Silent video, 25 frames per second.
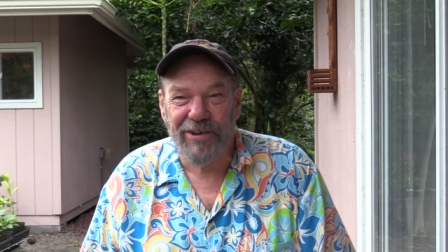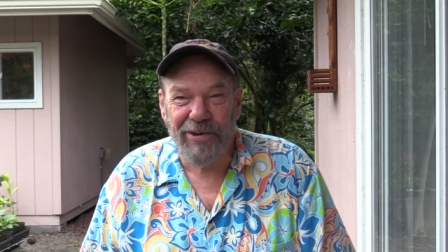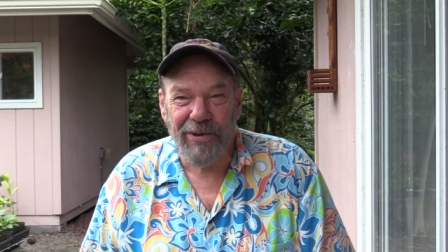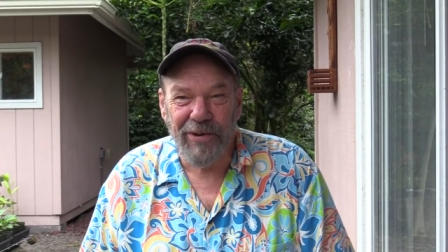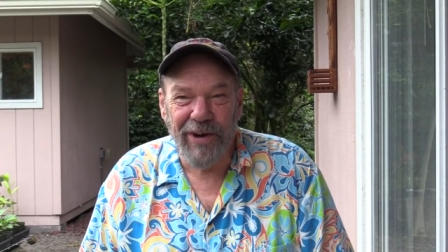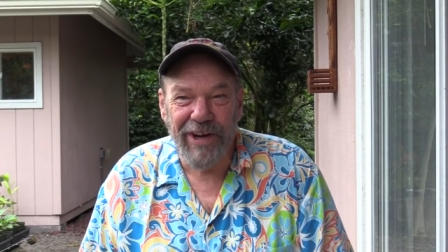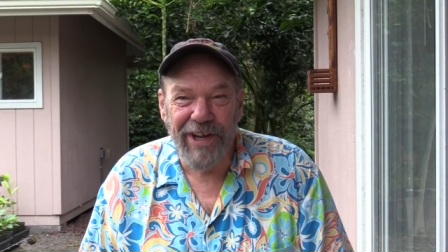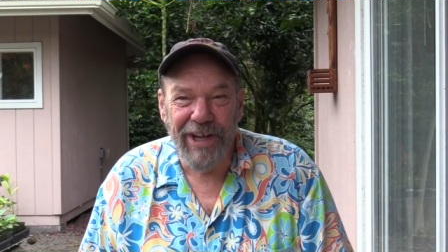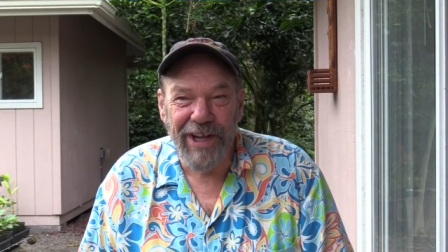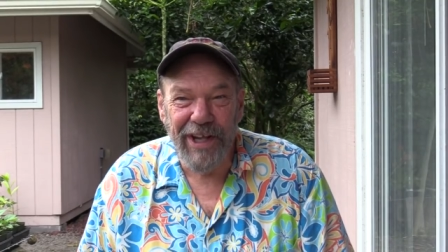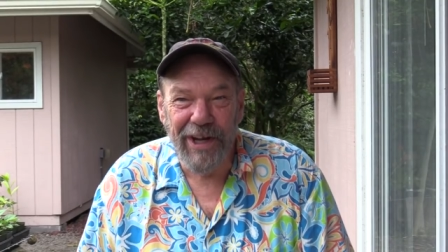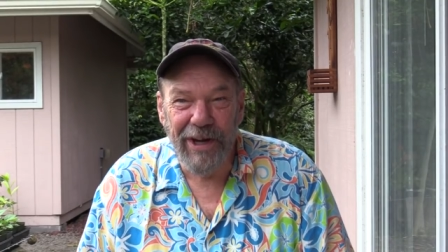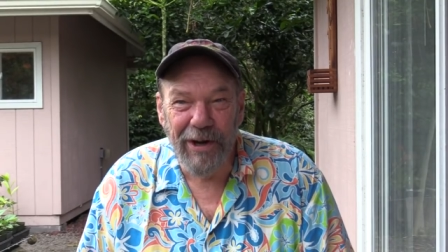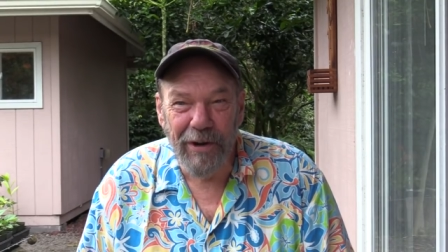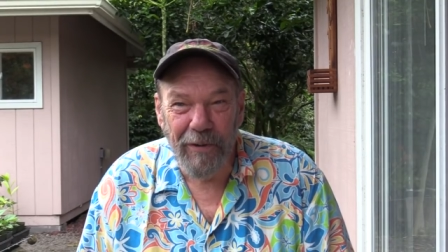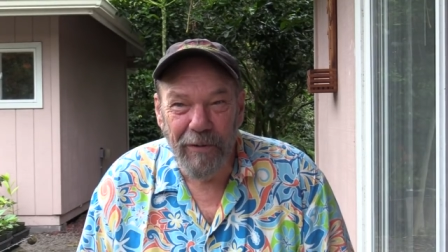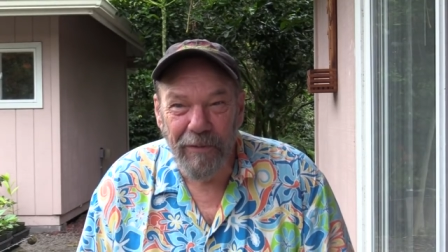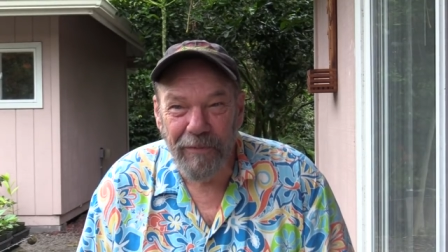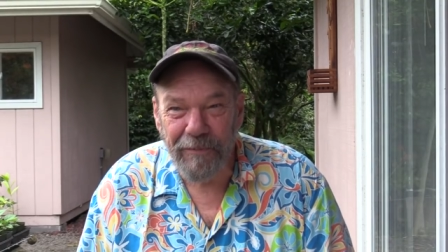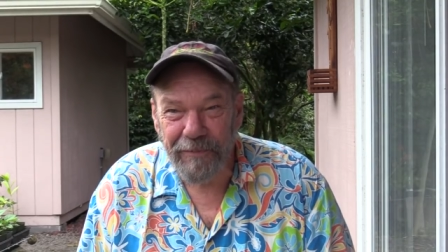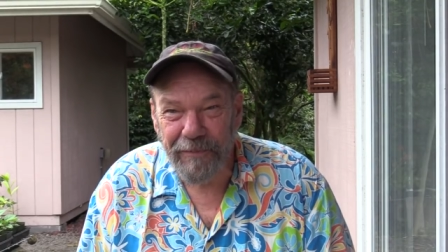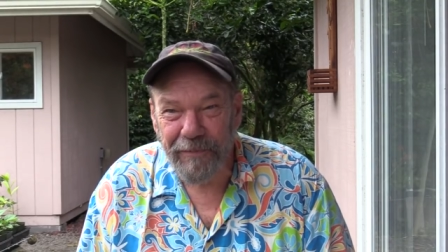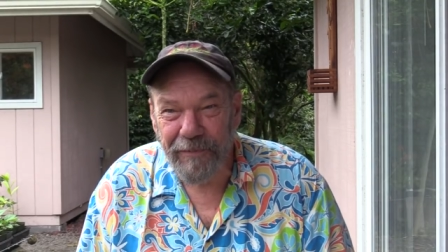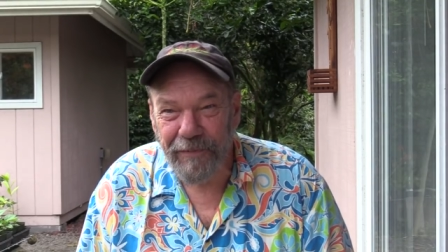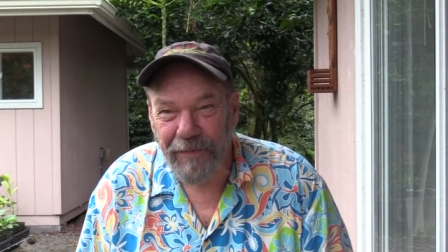tree to
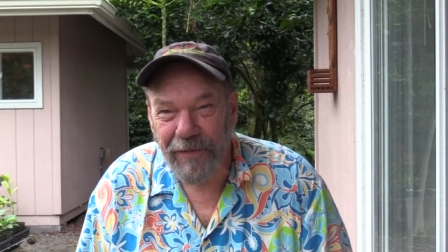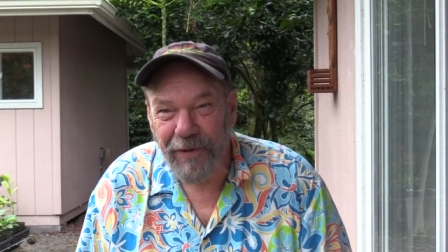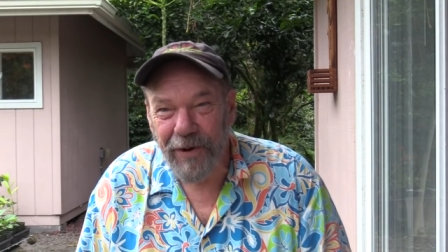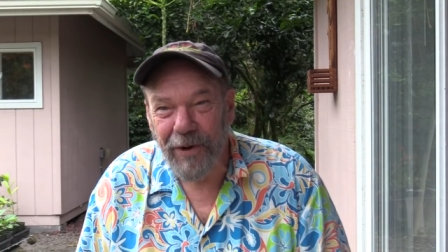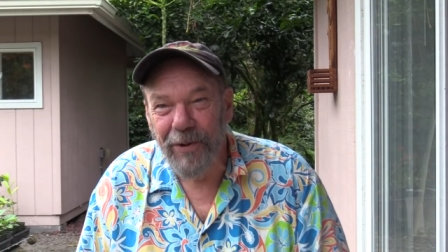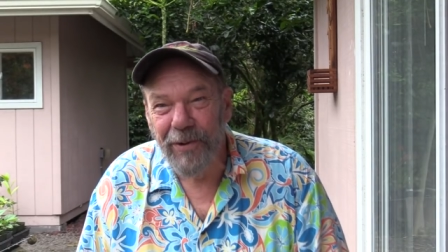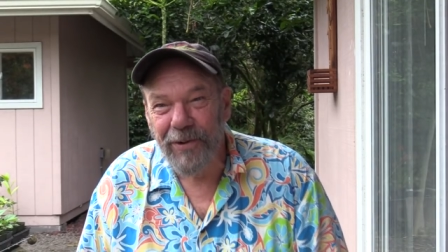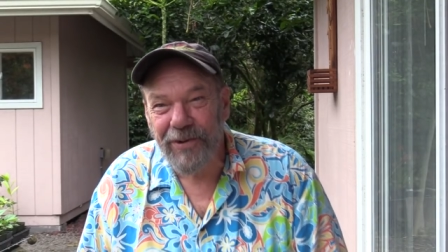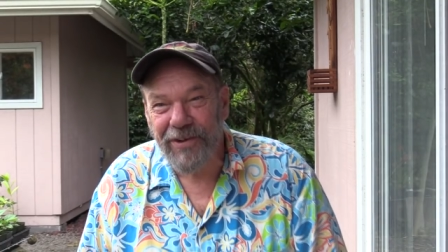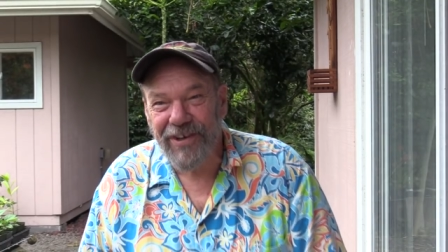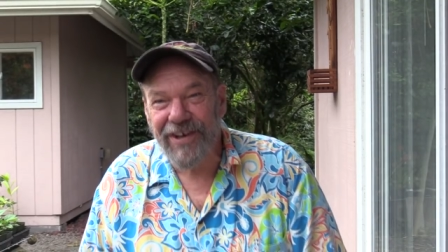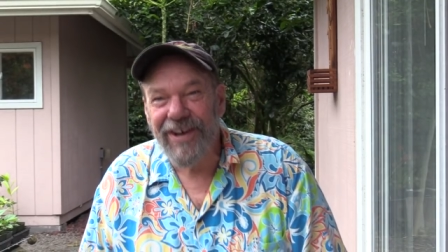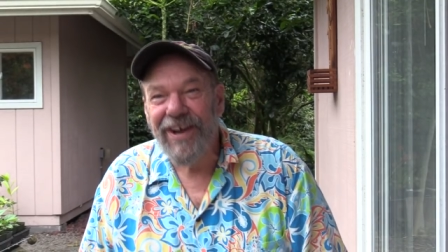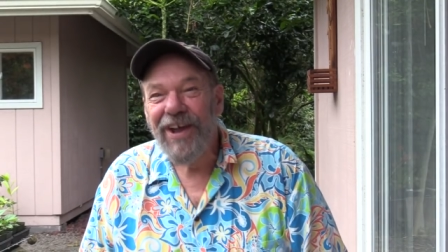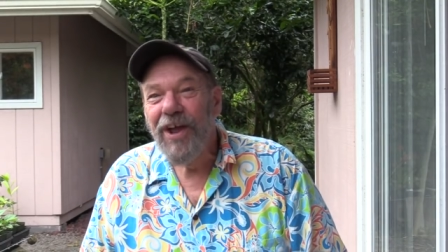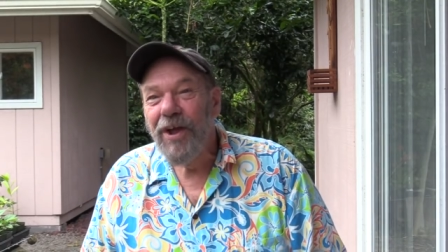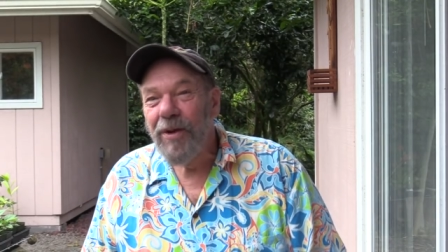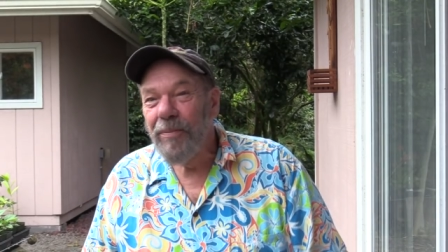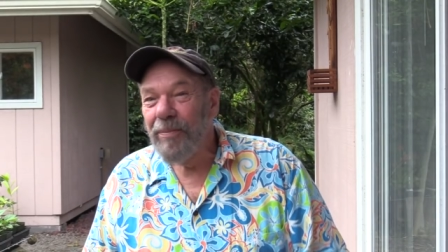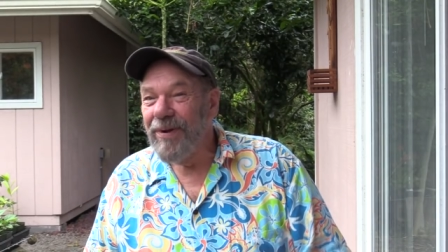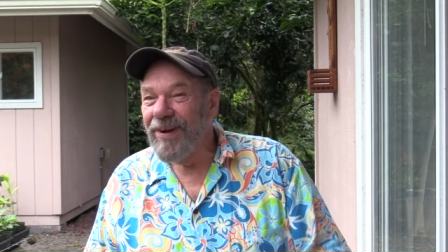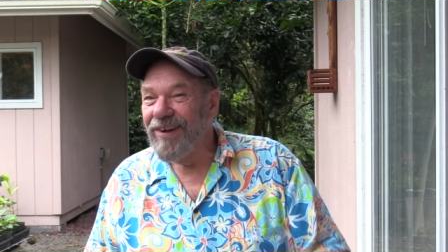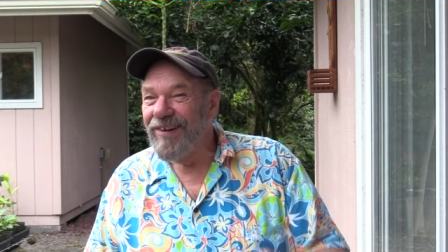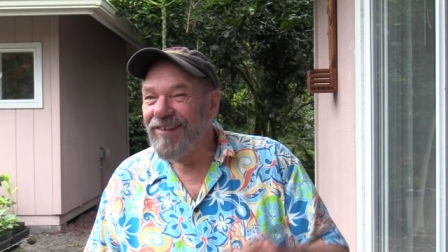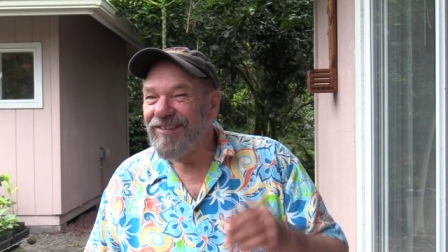fruit,
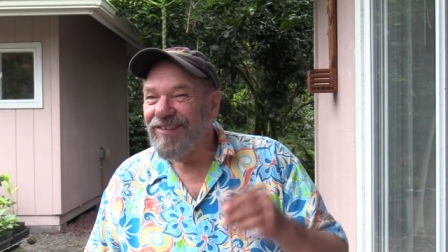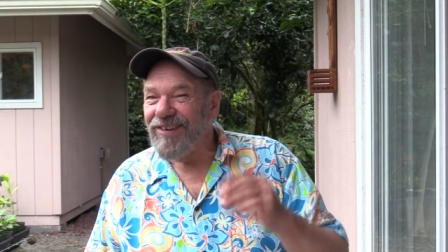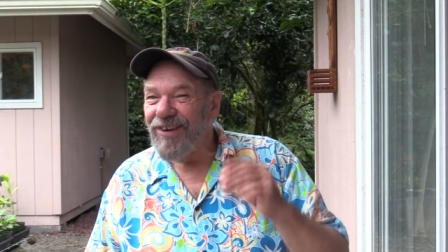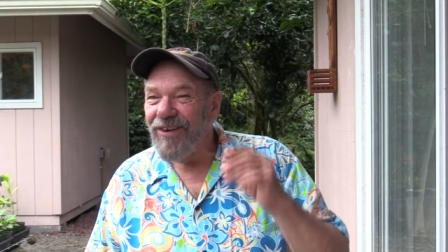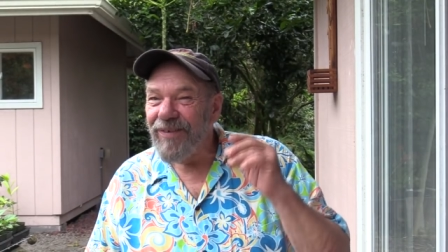but it's